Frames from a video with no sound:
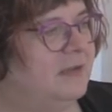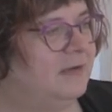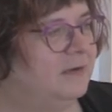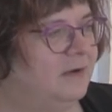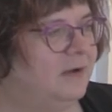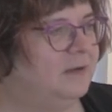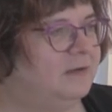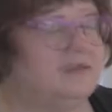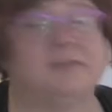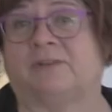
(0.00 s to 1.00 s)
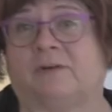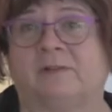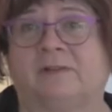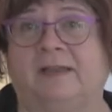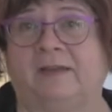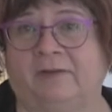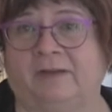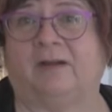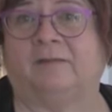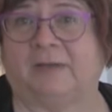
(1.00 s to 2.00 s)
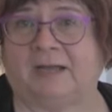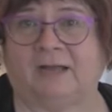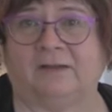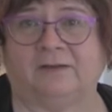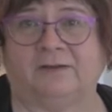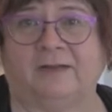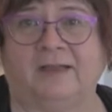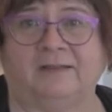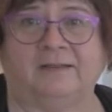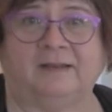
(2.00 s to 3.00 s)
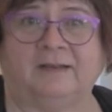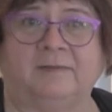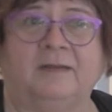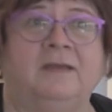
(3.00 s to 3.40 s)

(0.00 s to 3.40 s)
I start with layering on my color, and then